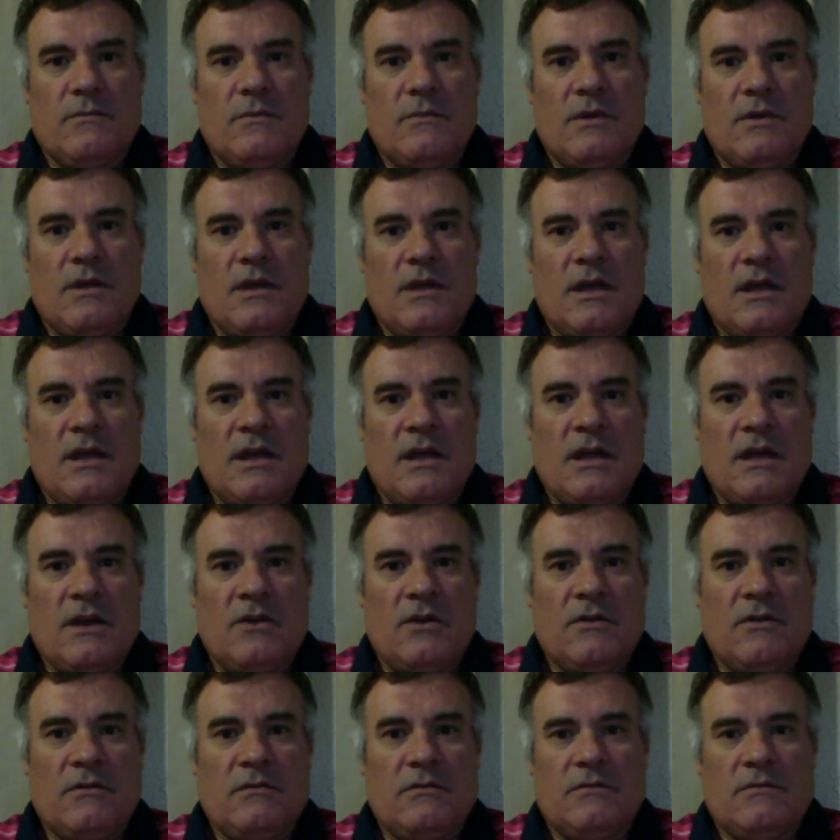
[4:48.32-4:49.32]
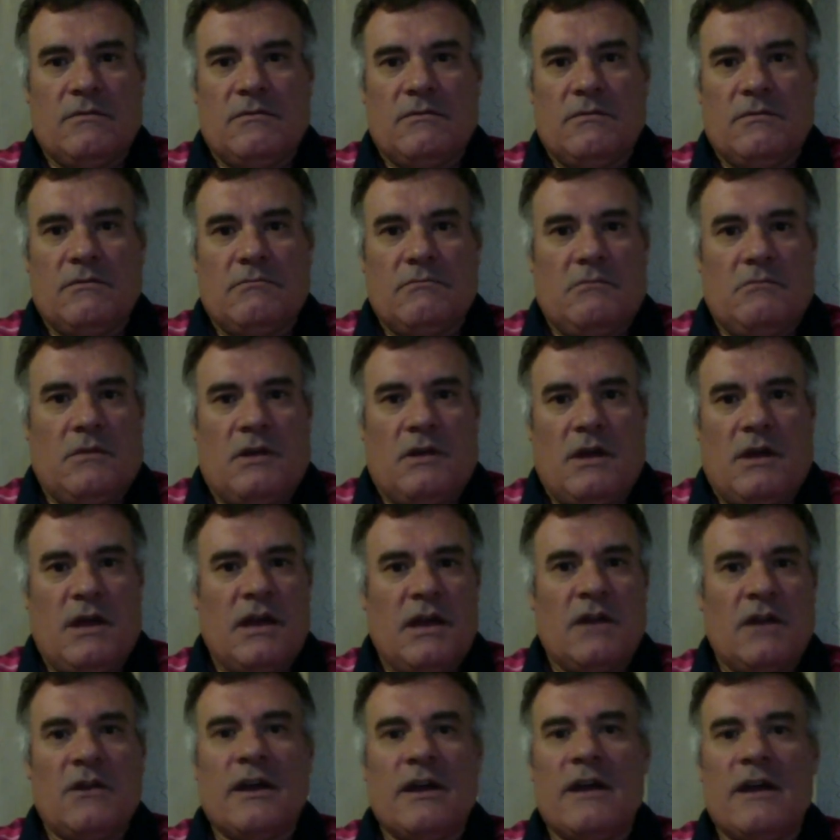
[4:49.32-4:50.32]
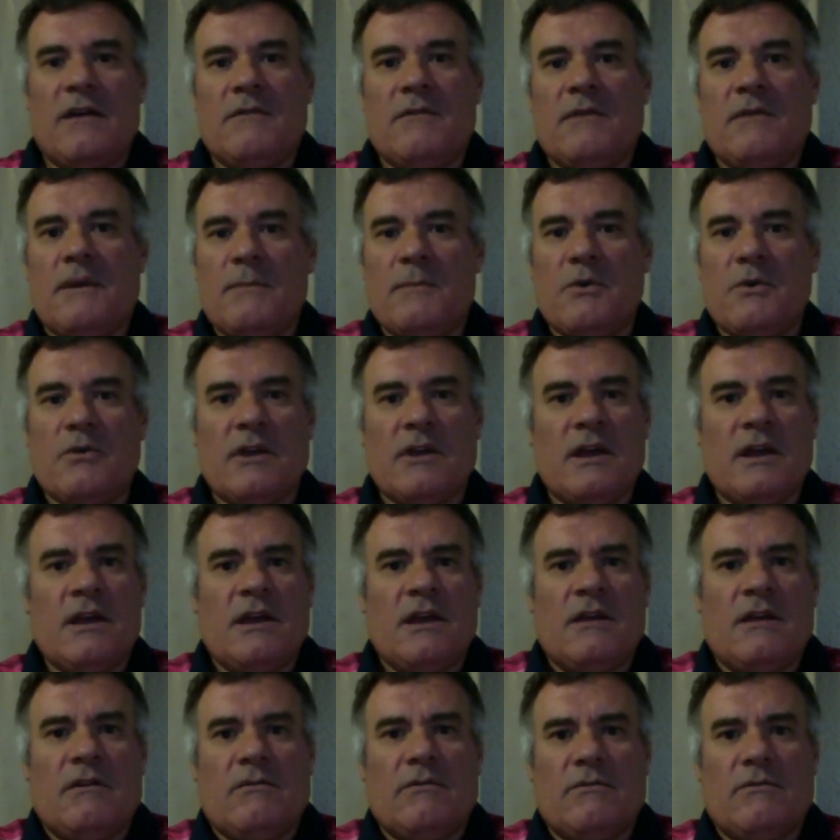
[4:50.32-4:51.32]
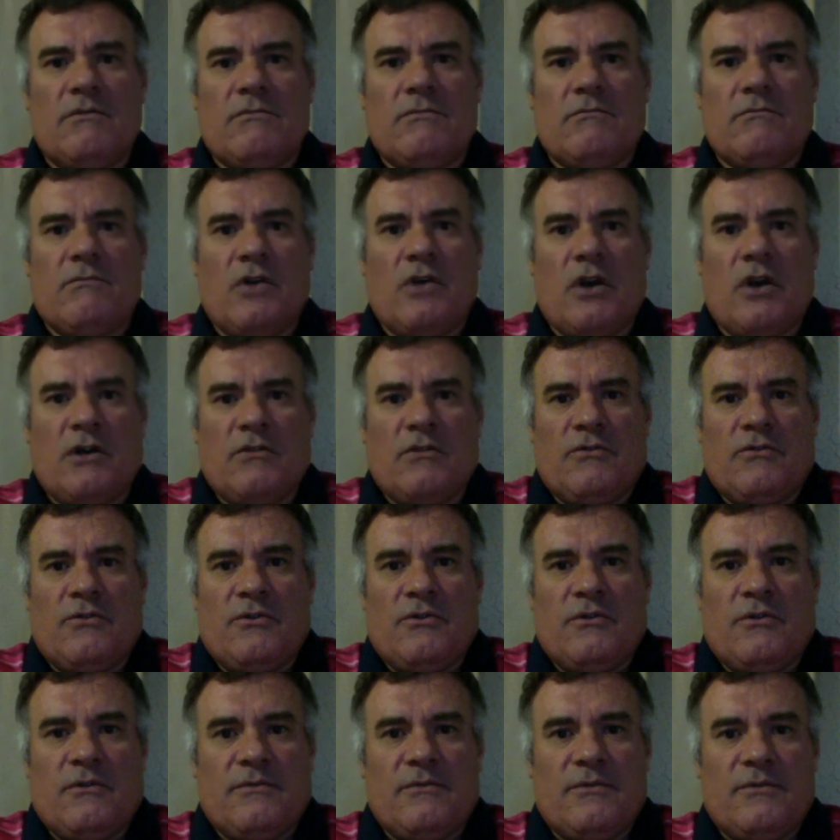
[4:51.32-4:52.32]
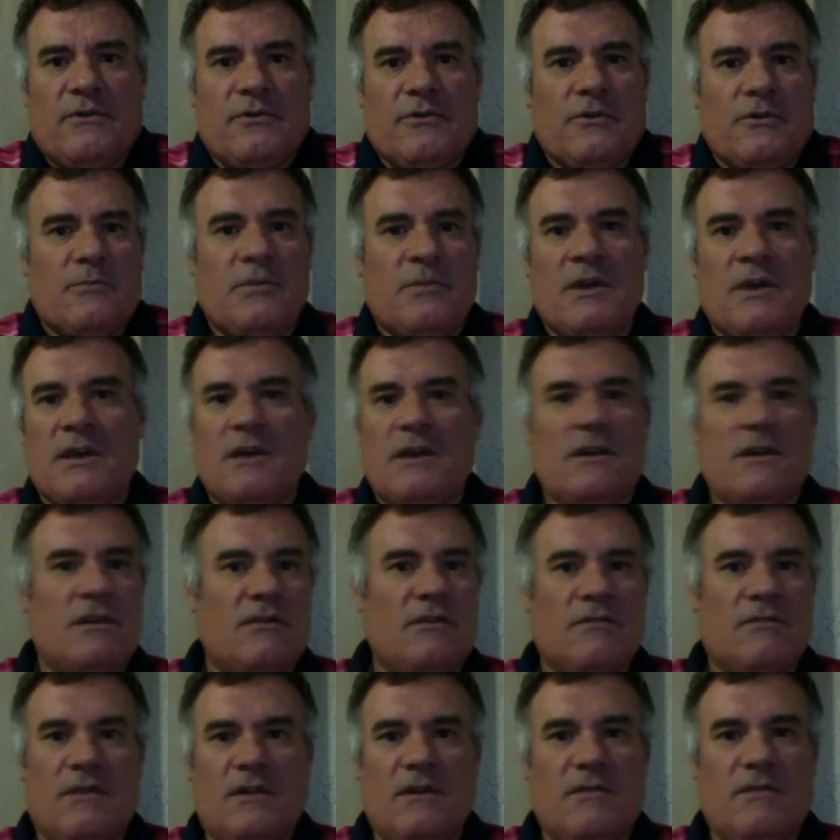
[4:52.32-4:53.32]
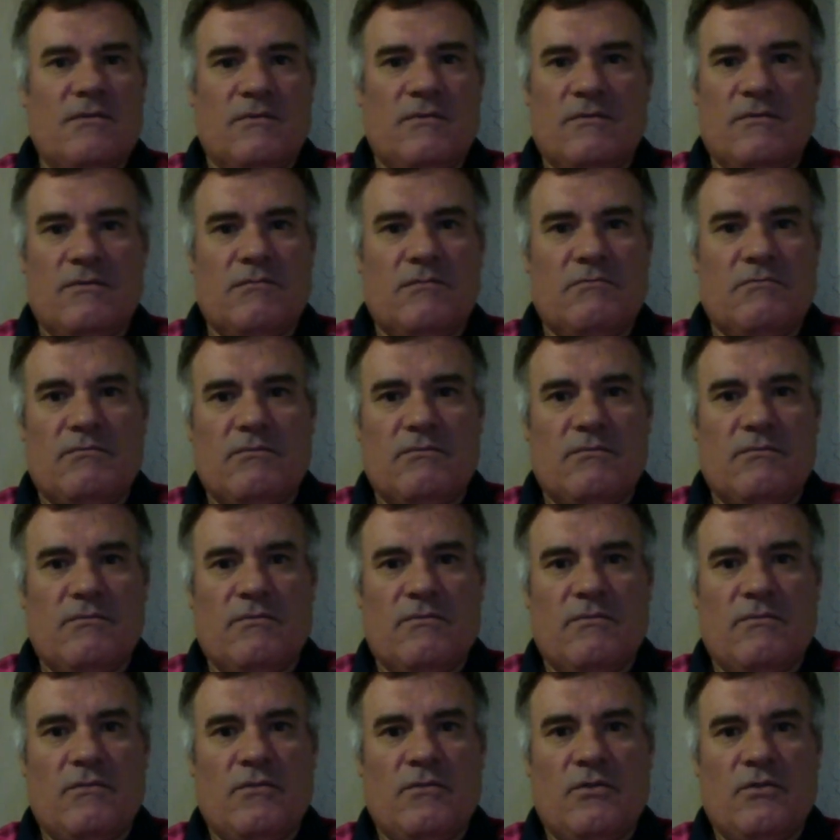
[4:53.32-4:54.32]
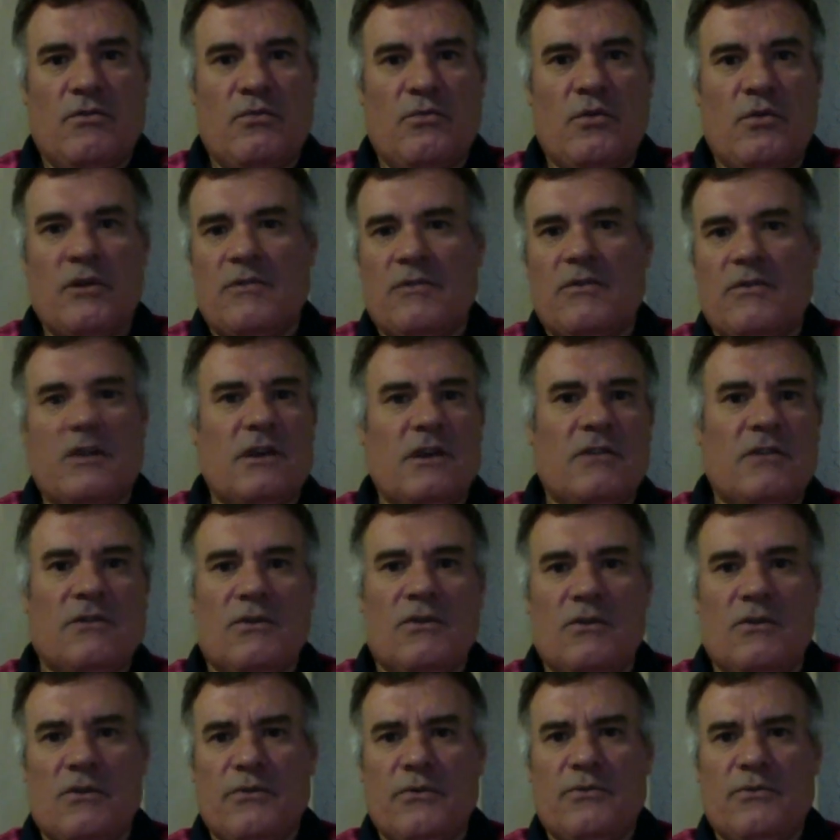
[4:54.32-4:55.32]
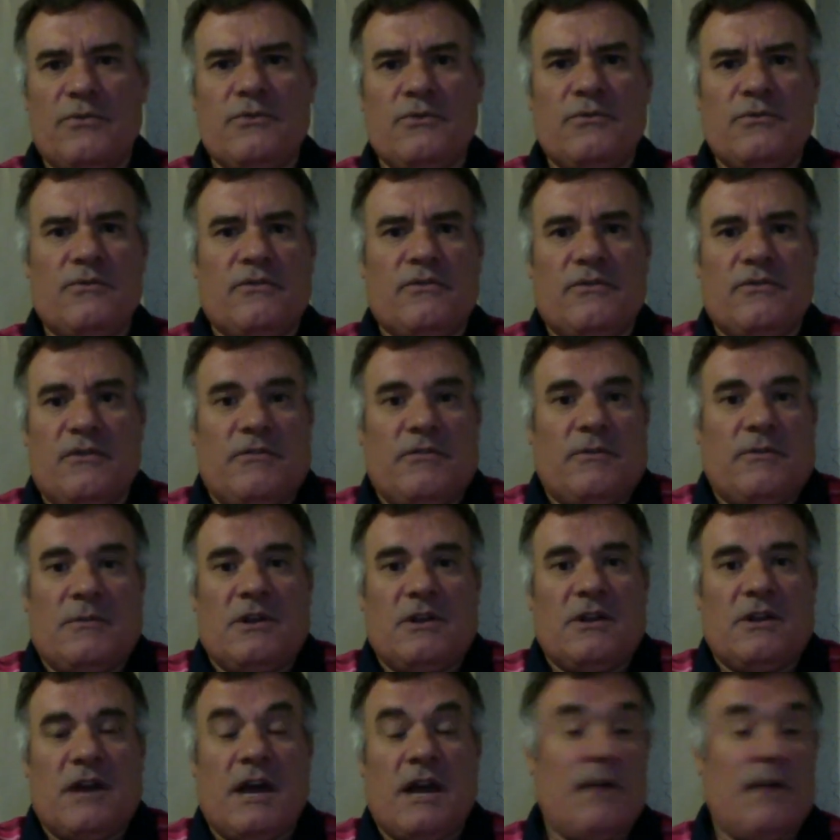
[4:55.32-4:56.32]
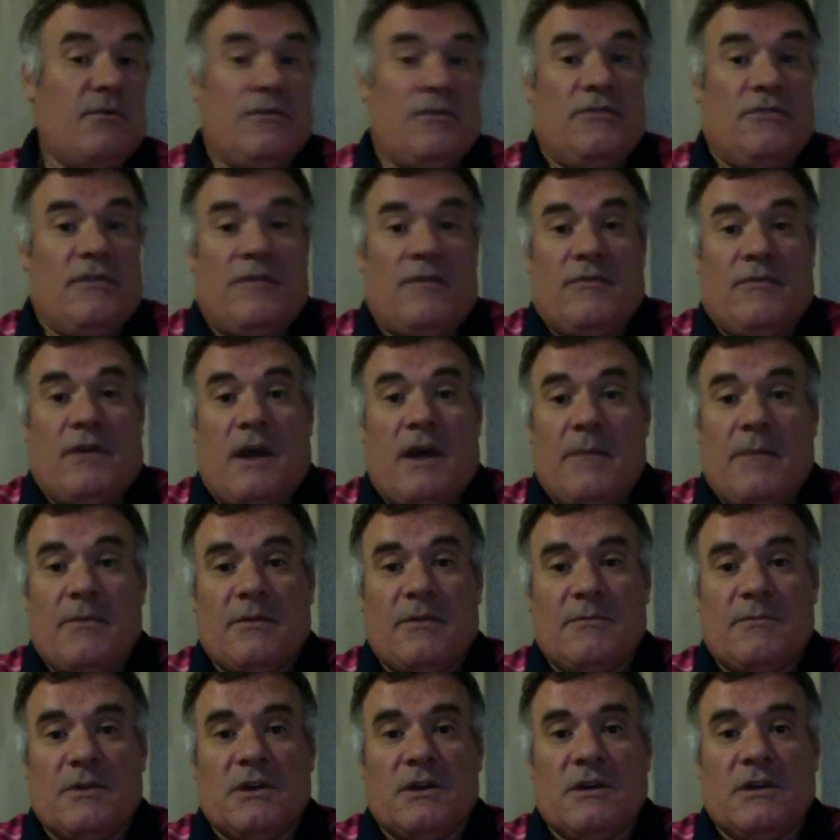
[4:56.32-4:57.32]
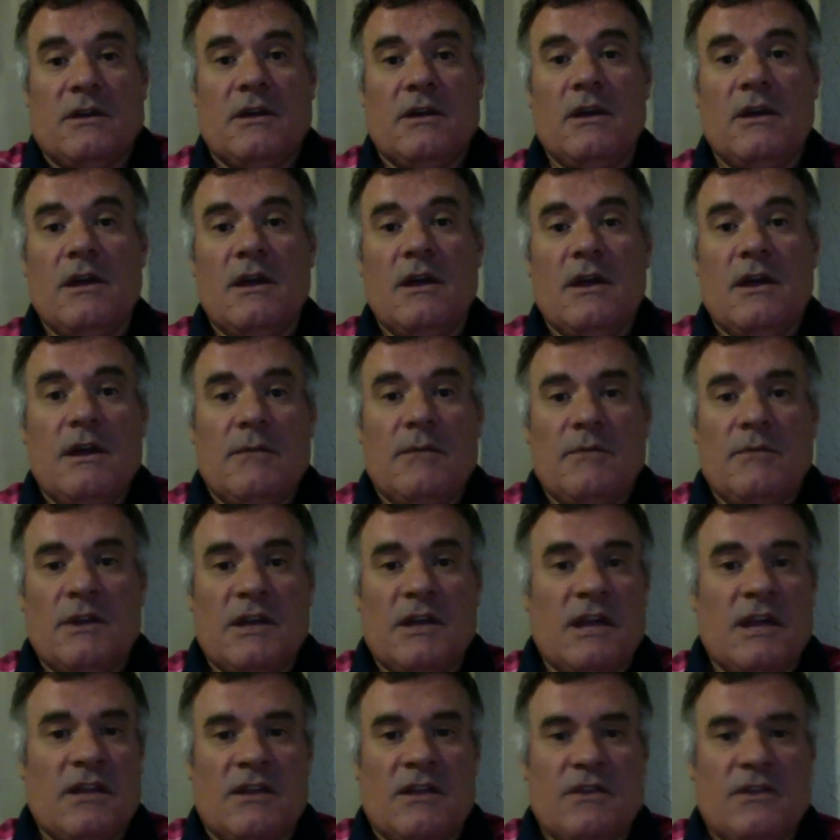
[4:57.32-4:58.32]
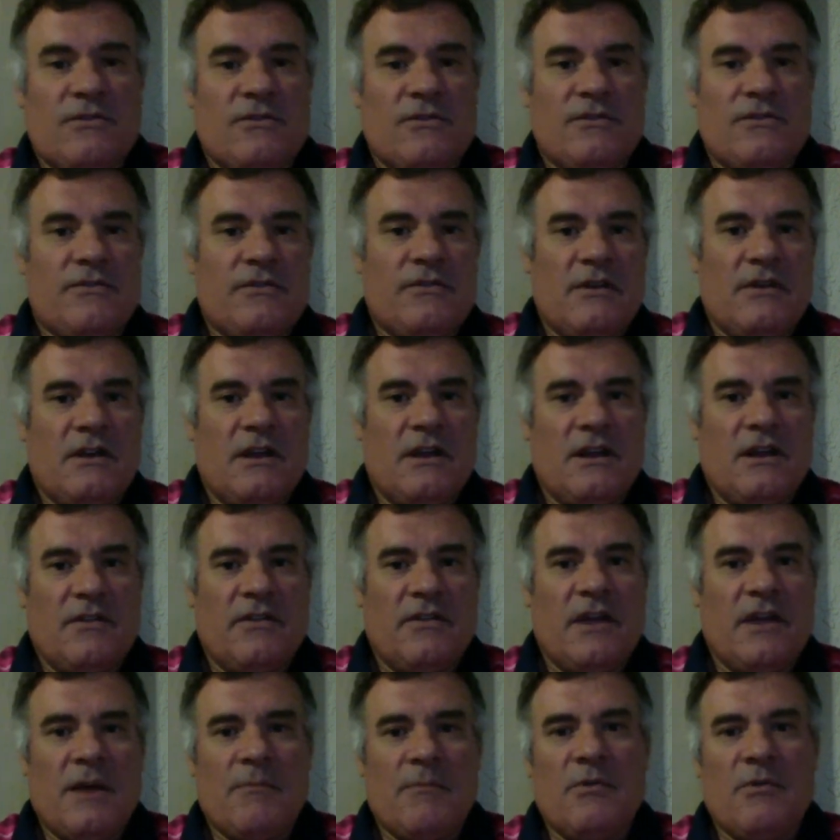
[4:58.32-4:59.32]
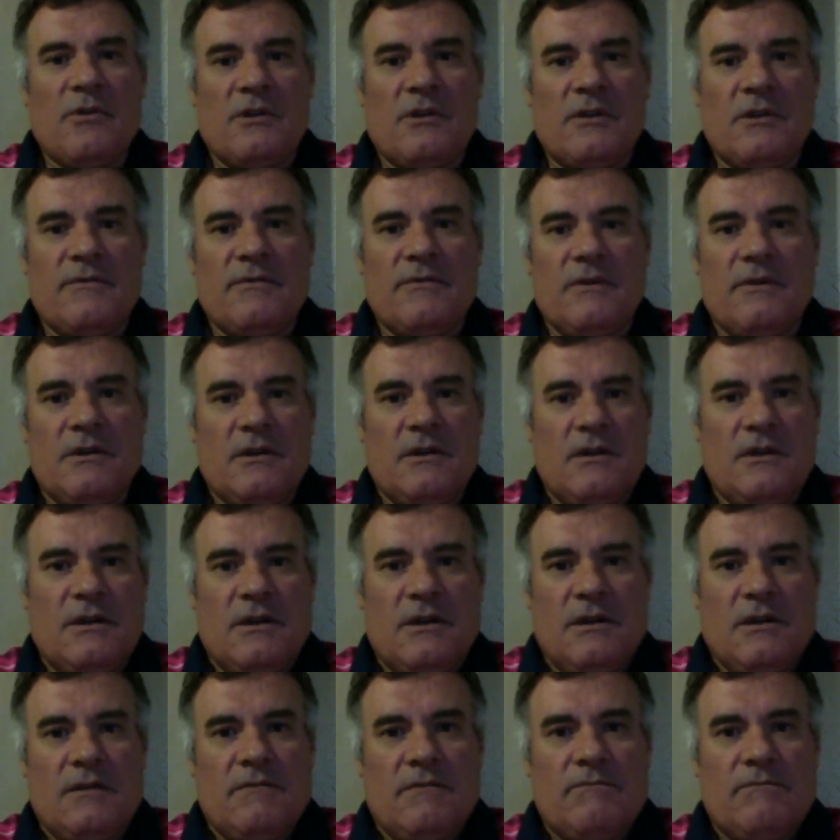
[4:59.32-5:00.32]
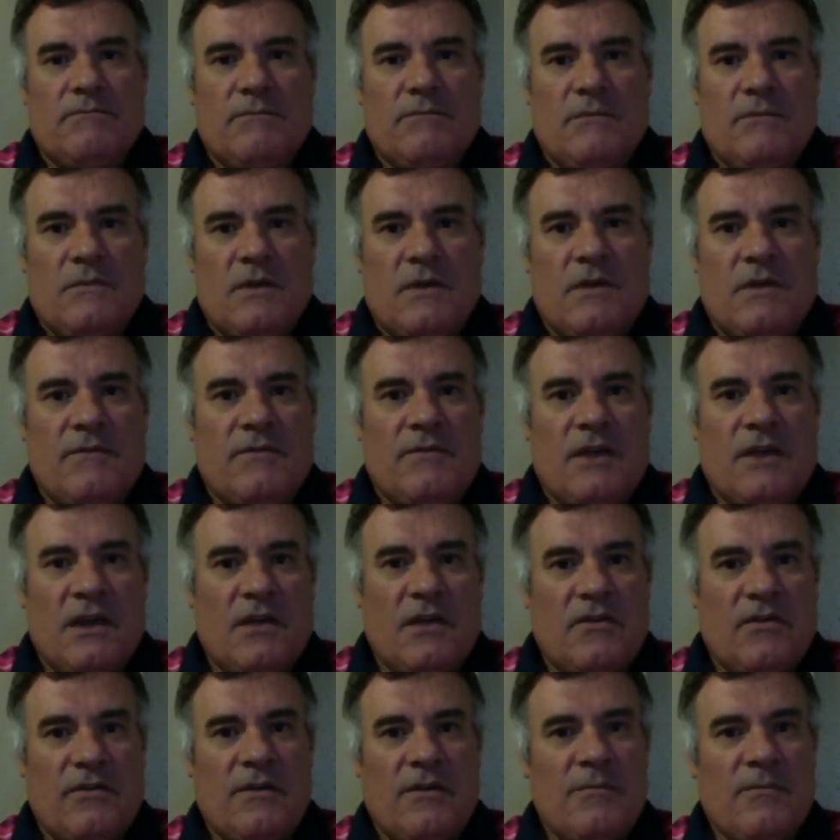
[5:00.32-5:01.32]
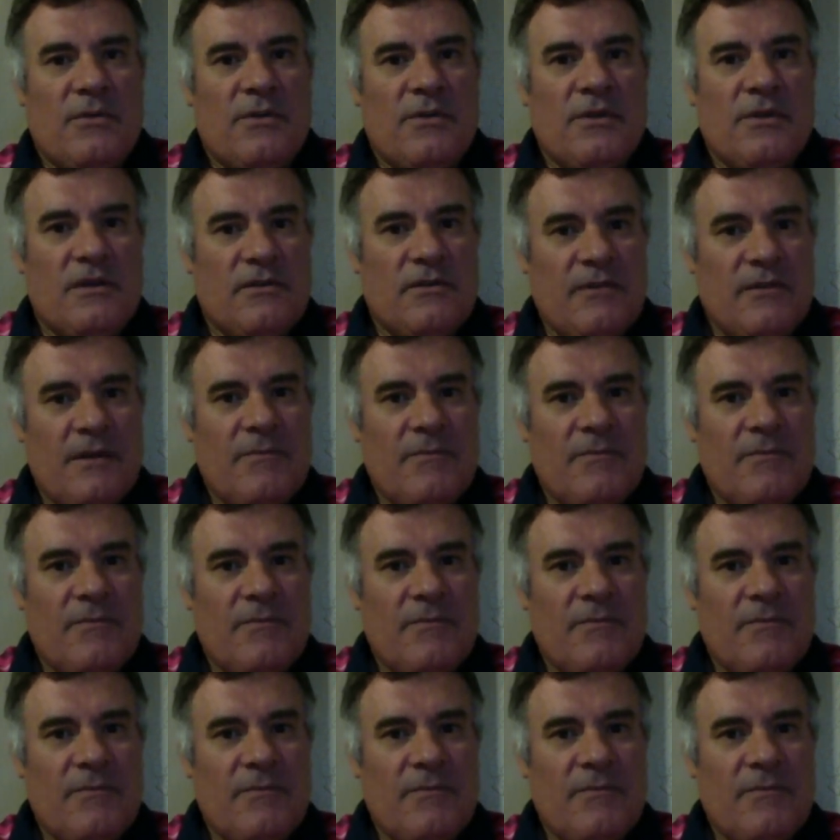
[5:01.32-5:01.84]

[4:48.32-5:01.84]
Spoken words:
And I'm okay talking to her and feeling her pain and what it's like to go through, see somebody die, which never happened to me. But again, that's just an example of of taking sympathy a step